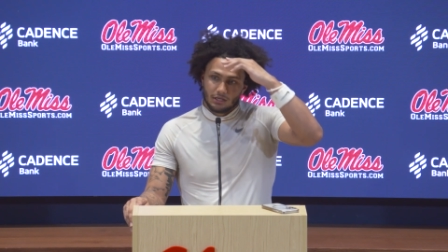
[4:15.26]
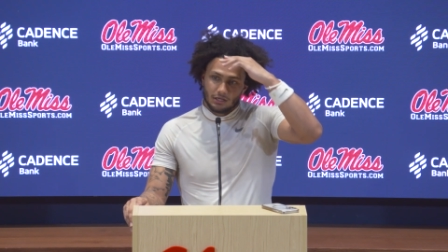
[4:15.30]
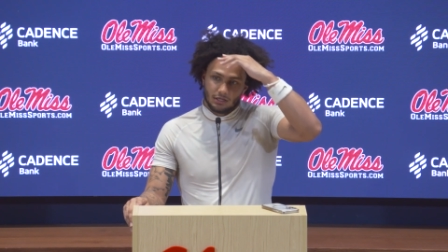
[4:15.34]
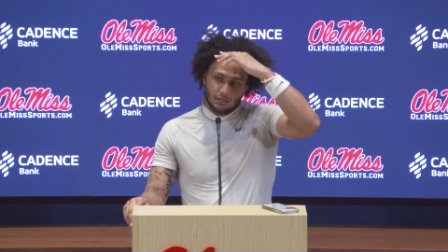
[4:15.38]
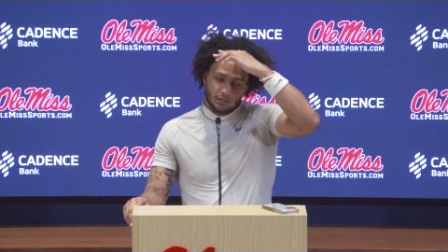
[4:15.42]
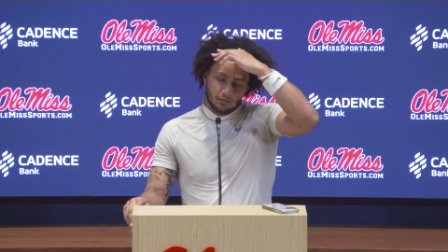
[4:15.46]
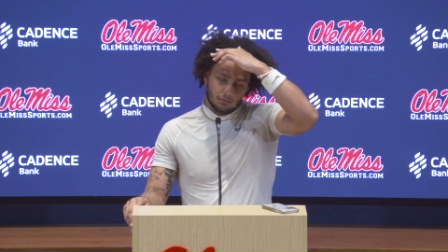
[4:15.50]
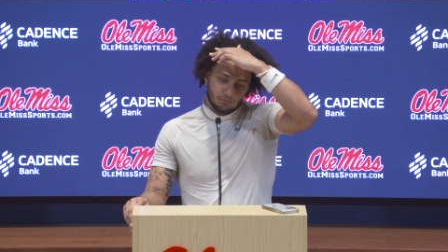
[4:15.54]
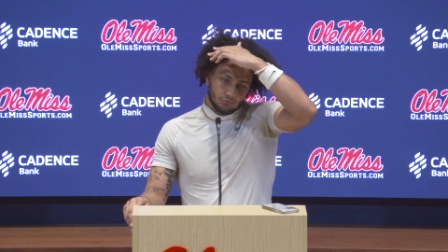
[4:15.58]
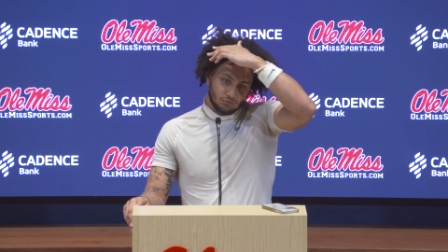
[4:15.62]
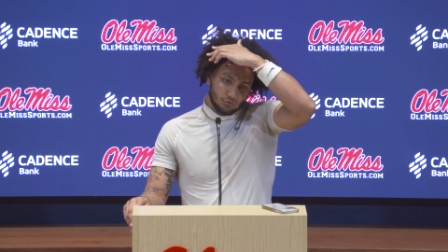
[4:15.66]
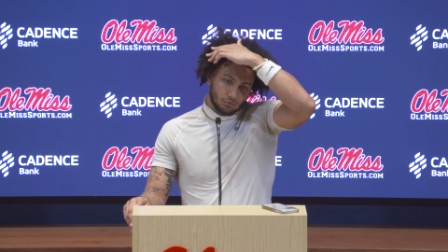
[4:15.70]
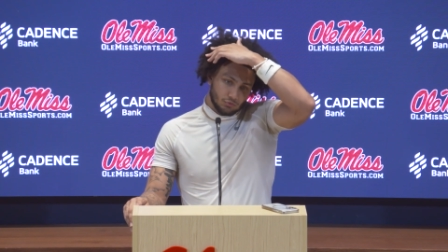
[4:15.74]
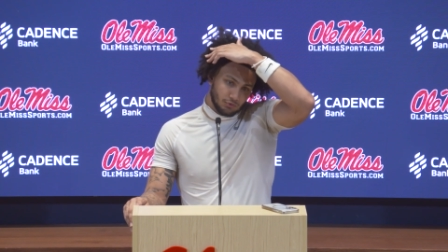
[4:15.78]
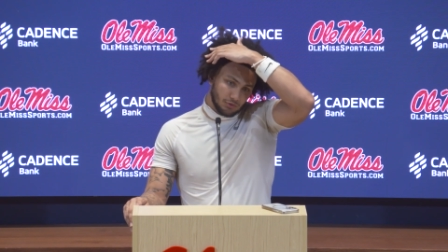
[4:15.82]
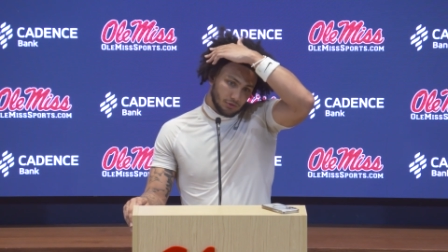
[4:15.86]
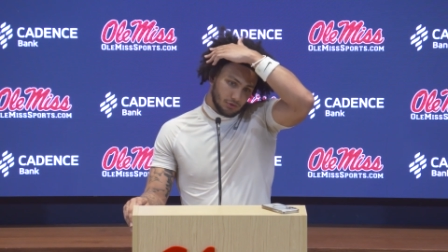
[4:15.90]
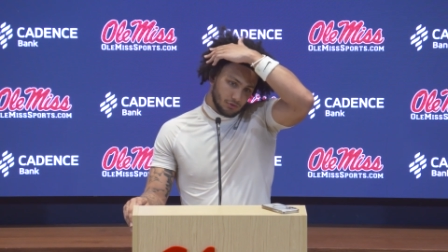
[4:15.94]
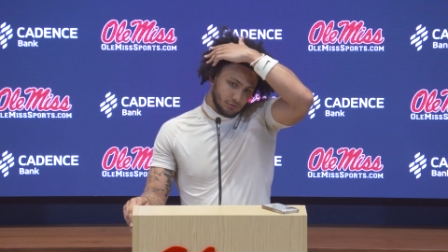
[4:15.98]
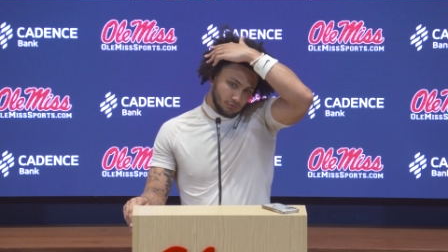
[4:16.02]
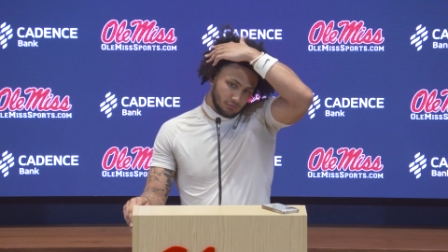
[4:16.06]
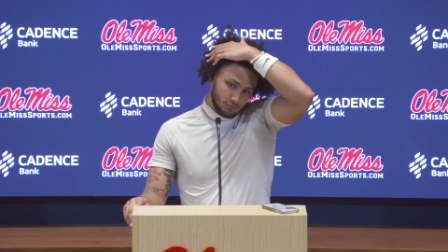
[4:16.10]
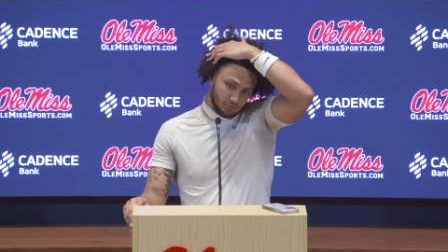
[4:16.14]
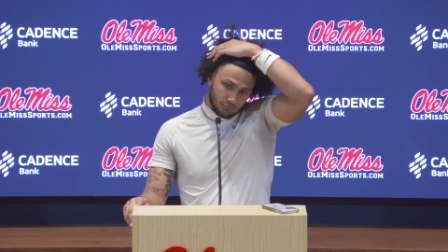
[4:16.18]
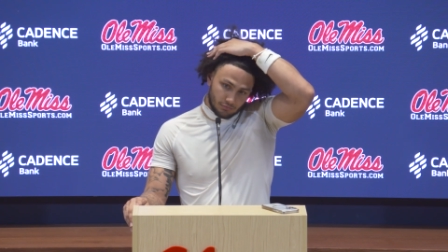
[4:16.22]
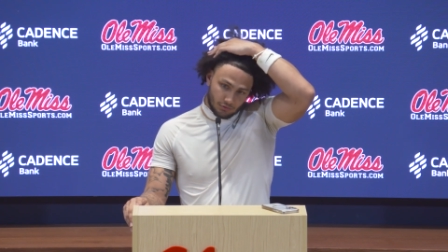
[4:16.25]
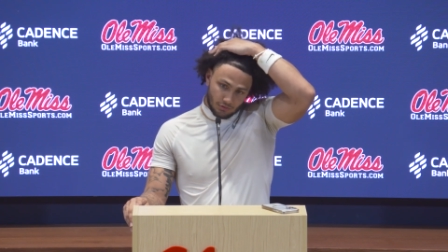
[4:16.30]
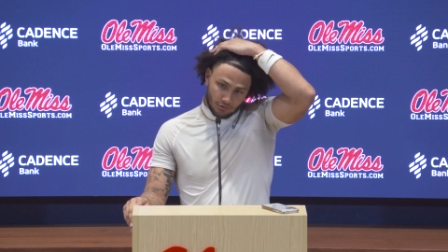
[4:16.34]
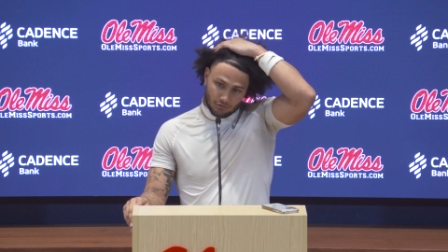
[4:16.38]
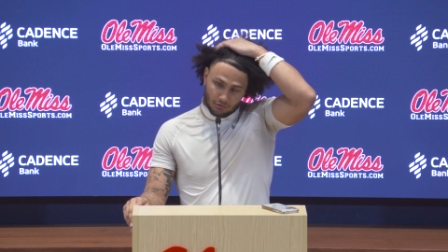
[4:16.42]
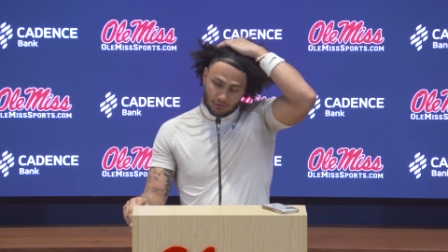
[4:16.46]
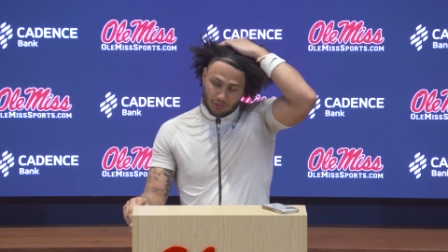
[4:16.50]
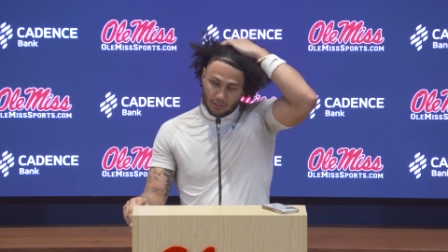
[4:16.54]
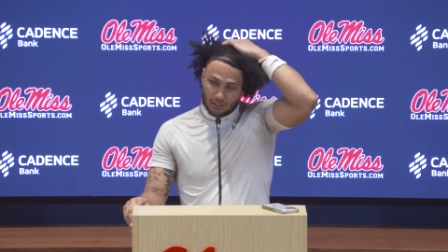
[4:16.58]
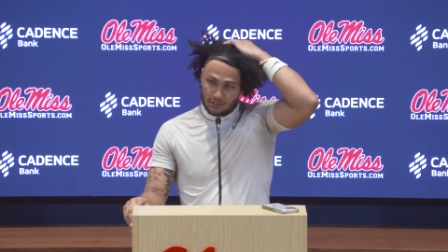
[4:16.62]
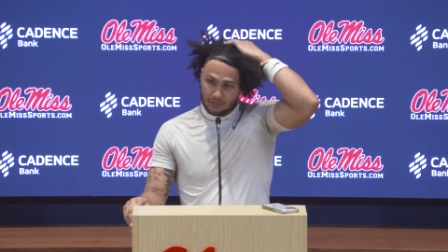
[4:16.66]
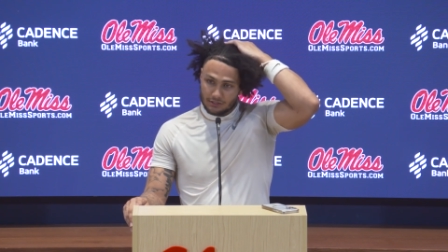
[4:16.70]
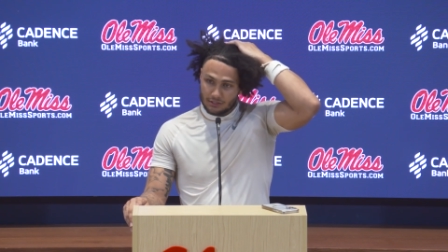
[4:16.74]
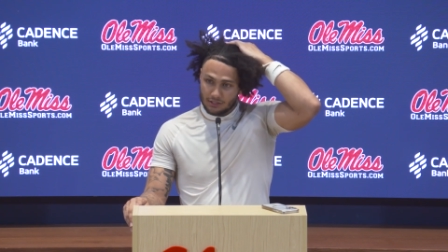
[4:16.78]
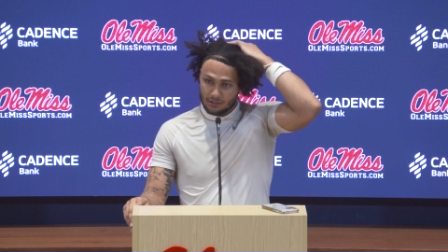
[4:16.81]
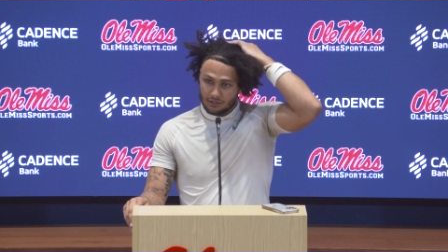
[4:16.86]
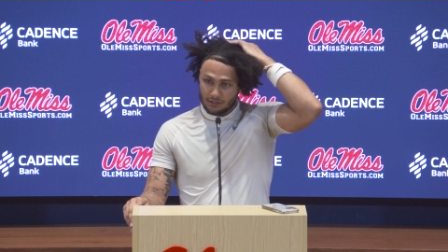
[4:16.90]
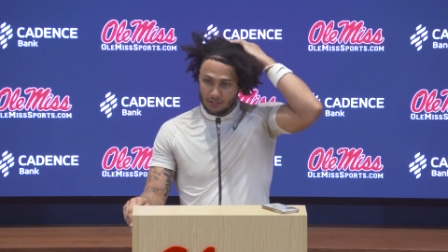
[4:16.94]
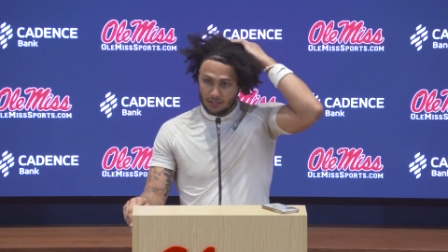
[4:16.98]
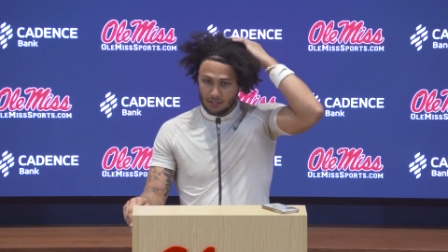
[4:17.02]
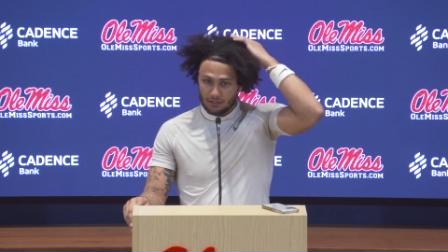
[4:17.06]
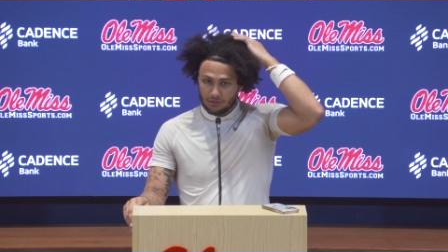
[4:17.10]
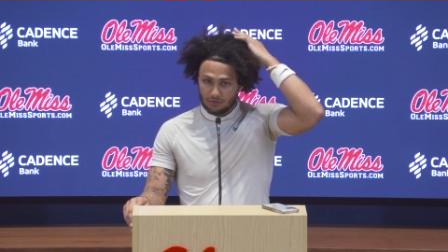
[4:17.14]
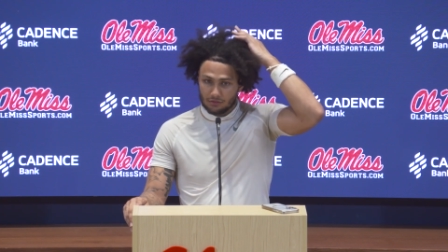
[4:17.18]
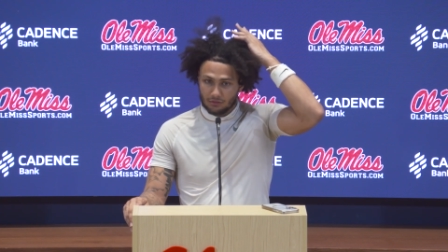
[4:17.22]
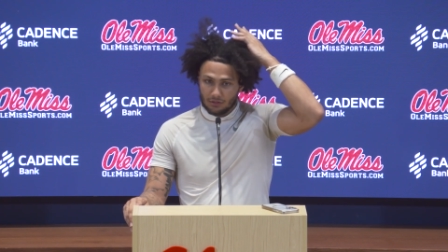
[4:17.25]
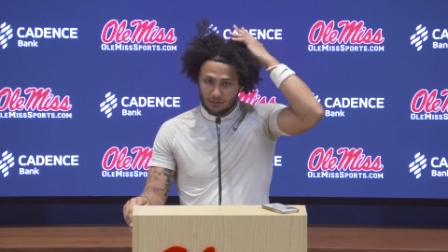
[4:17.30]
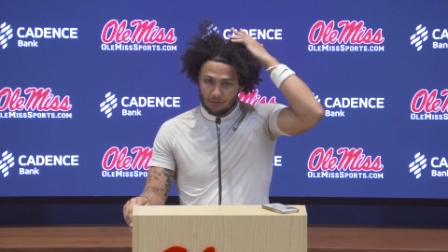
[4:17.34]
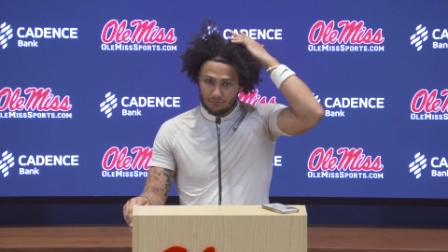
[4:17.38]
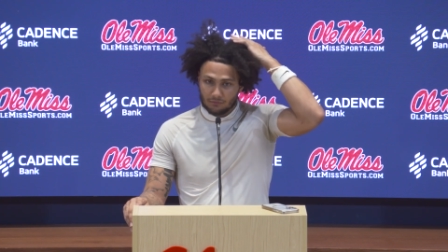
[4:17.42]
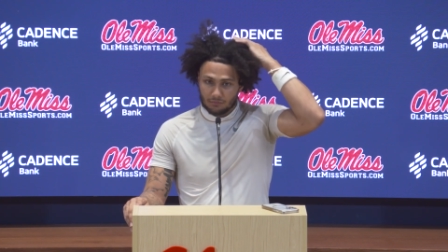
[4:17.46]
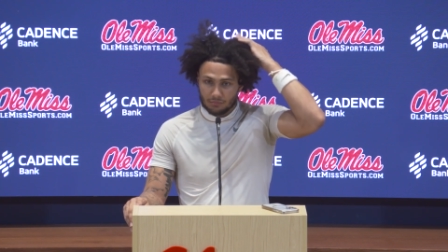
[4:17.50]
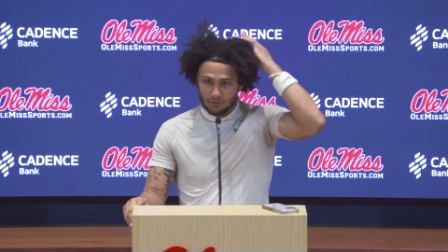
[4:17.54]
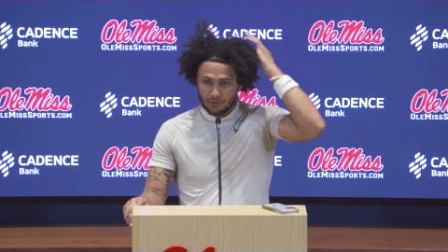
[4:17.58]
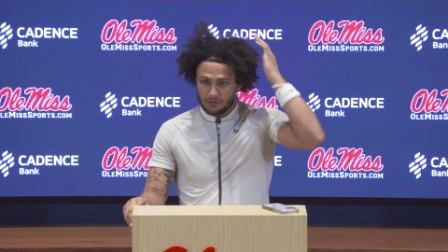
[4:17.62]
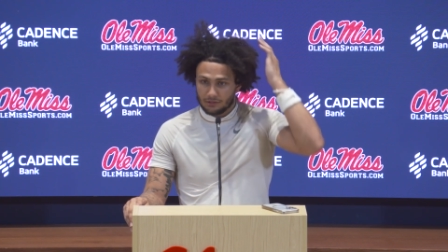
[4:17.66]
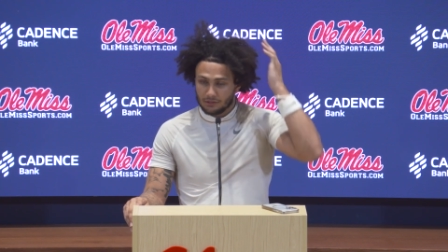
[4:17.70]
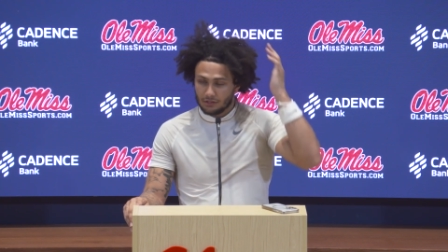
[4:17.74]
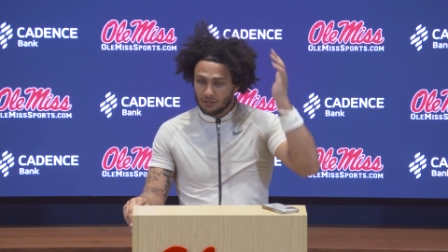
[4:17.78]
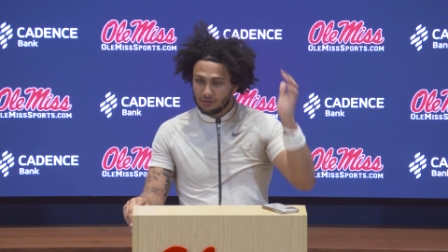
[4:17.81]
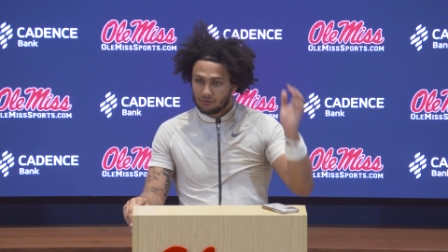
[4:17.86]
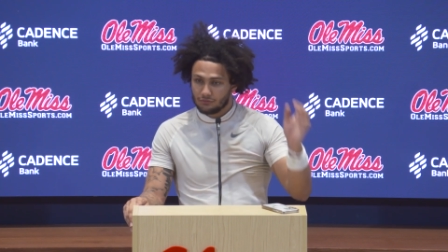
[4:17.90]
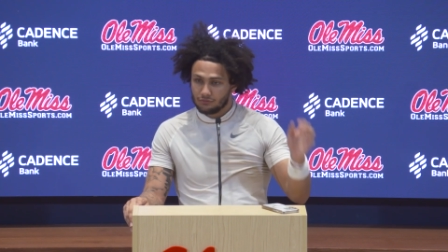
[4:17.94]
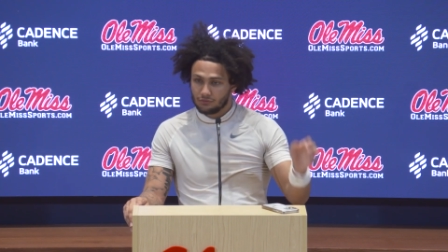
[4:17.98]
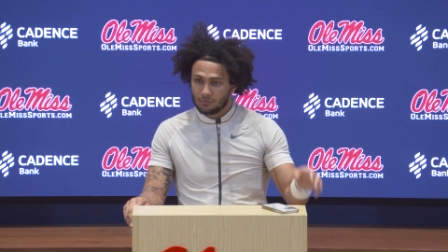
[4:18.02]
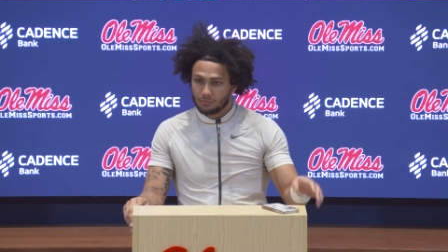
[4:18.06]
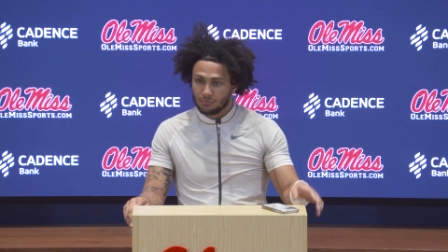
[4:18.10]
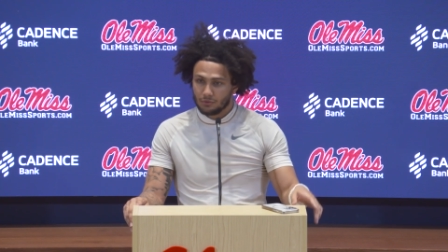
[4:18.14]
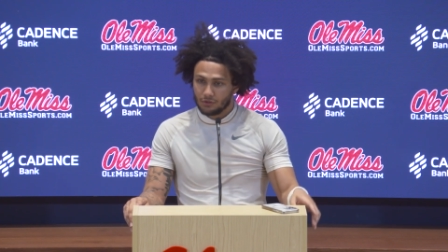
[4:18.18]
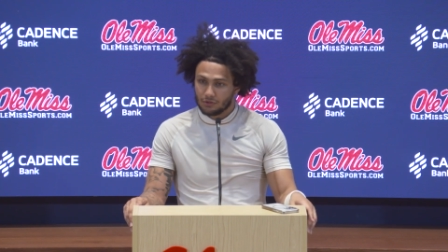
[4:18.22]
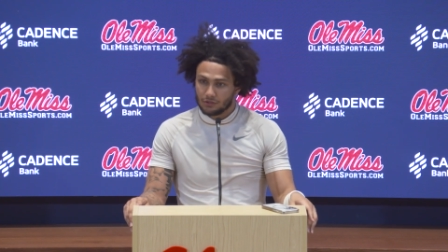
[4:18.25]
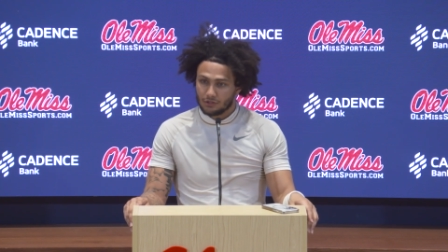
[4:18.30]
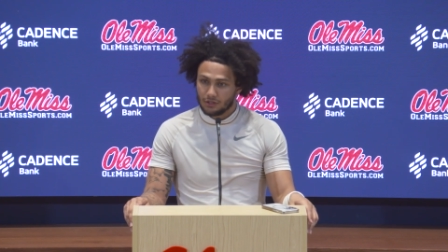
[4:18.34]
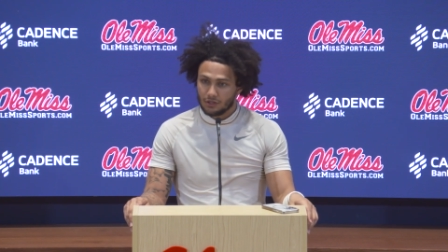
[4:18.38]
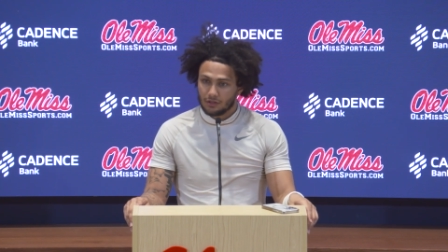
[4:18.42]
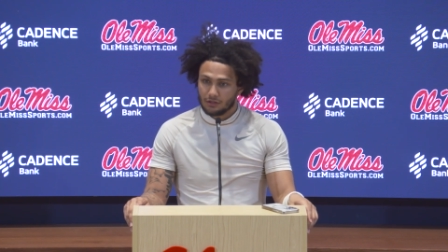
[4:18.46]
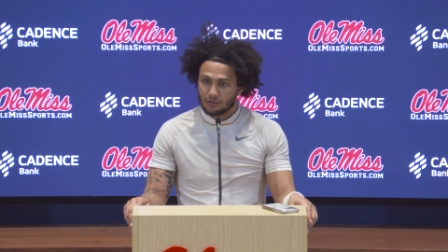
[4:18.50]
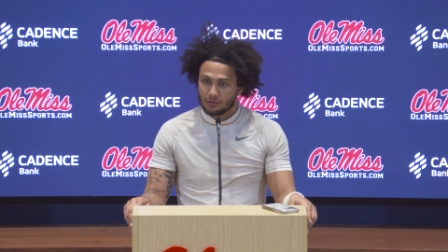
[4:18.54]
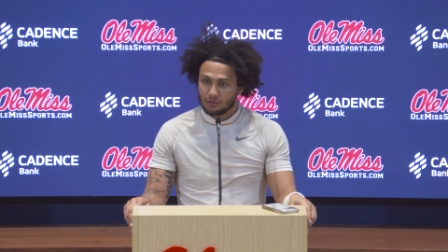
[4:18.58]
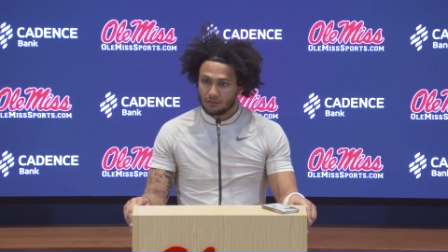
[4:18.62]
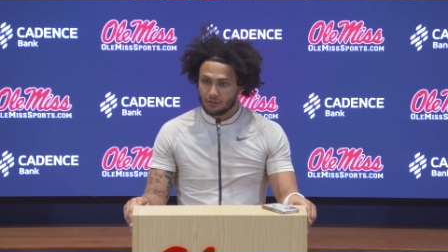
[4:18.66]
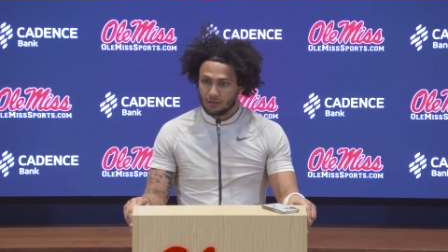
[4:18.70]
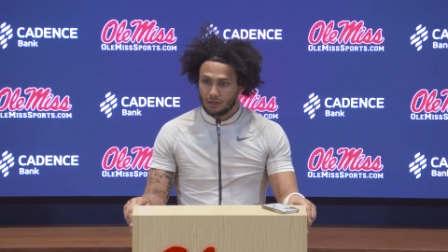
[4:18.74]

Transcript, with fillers: um, Noril, you know guys like that who haven't played a lot of football yet.